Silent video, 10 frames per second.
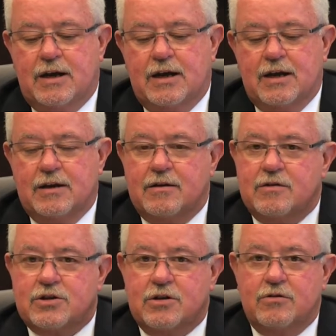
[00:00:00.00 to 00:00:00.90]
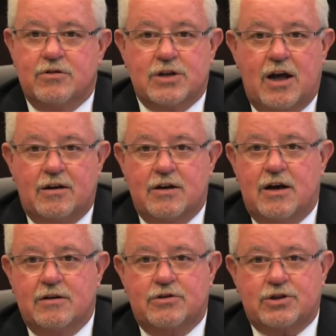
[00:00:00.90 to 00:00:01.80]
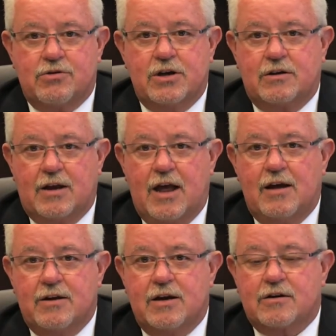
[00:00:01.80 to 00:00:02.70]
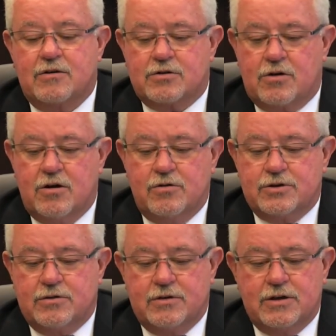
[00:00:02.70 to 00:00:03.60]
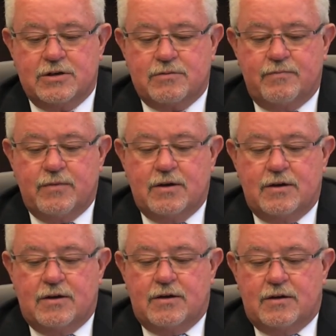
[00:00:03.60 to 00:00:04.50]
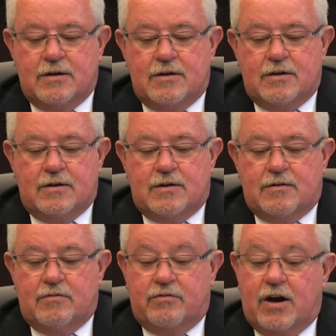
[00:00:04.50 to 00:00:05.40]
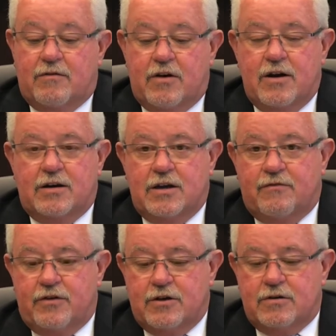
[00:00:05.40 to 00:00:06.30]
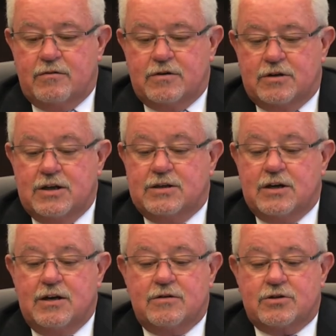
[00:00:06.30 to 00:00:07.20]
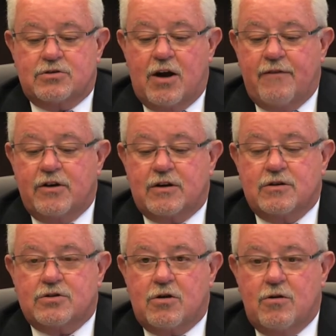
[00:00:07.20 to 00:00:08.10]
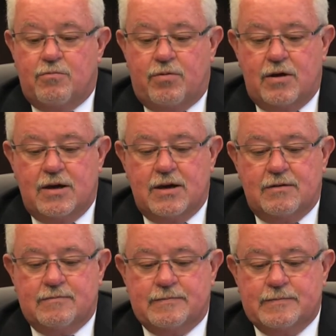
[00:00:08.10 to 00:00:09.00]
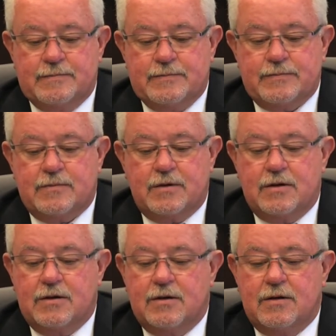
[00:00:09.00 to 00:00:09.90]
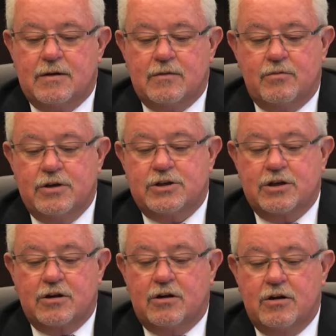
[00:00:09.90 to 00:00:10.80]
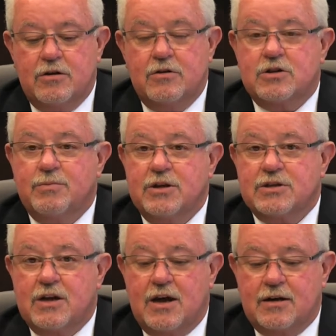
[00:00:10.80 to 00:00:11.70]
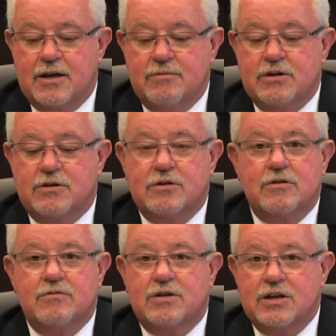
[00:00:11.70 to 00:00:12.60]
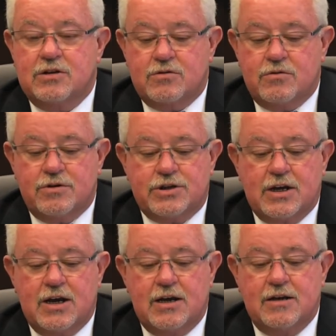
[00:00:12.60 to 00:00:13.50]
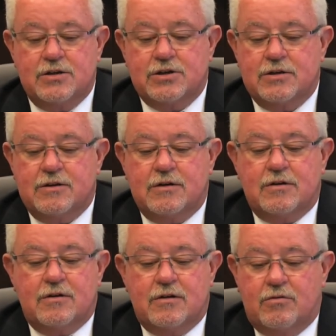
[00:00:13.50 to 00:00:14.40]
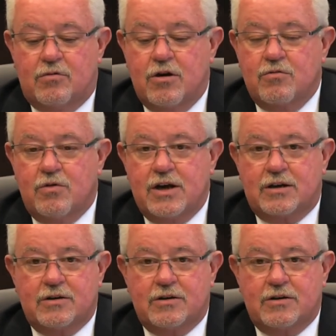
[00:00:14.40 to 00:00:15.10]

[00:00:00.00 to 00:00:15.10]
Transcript: and so there's strict ALDOT controls on this. We've got a very detailed traffic control plan, which includes, but it's not limited to, detour signage, roadway